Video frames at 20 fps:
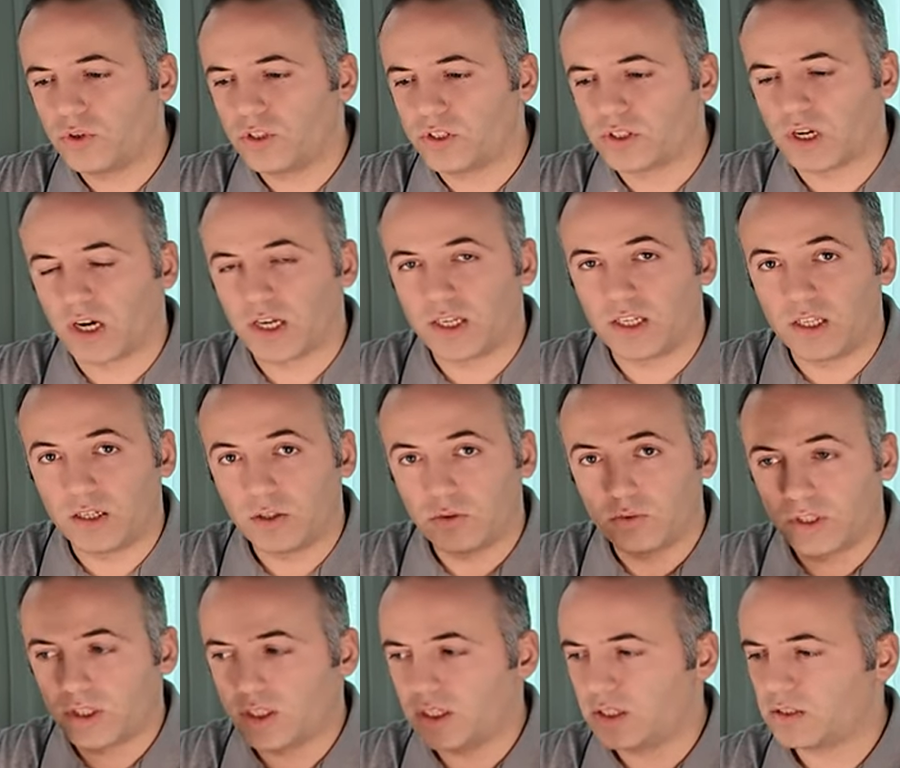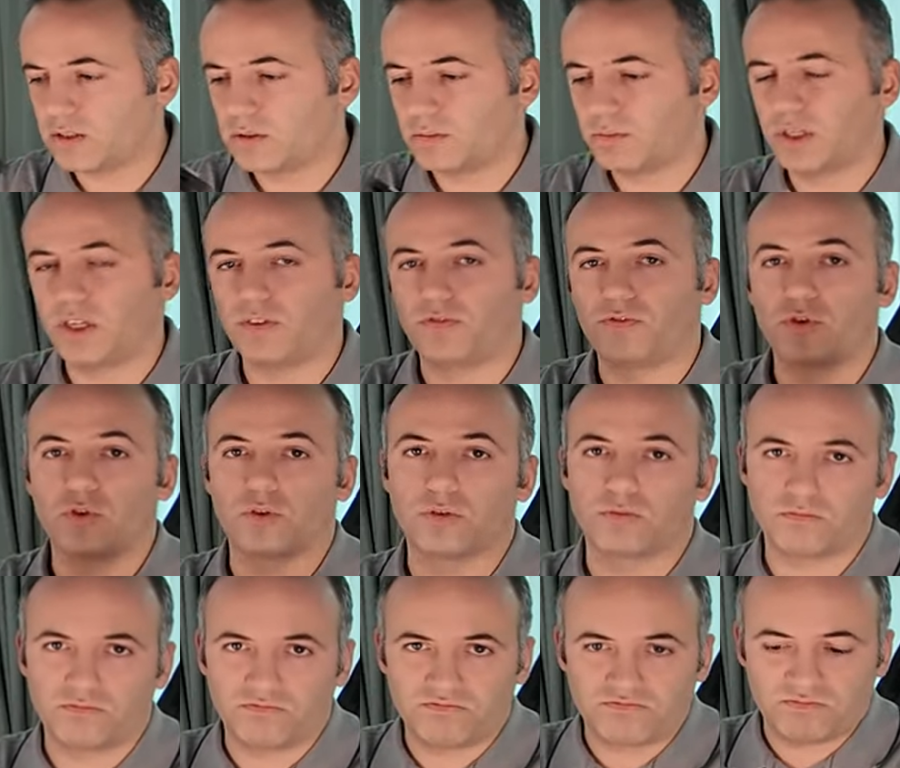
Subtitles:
is ideal with this, but if you're